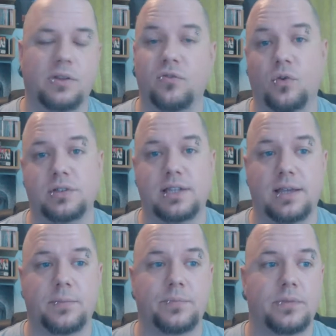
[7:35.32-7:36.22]
looking forward
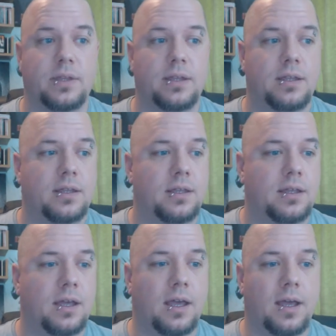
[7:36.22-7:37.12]
to that.
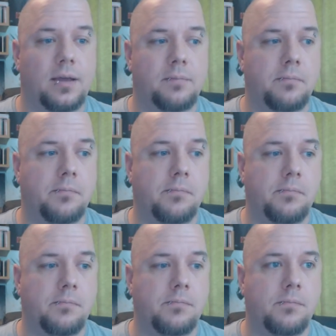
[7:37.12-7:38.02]
And
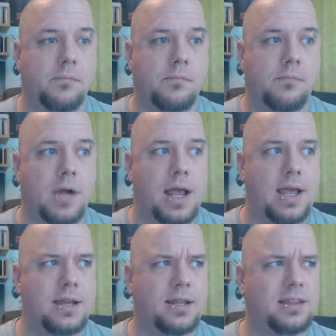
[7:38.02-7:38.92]

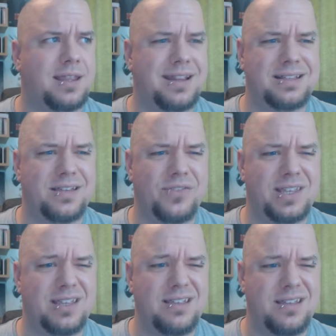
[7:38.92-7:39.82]
I think that's
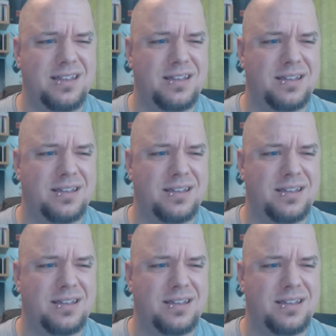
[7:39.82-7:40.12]
everything.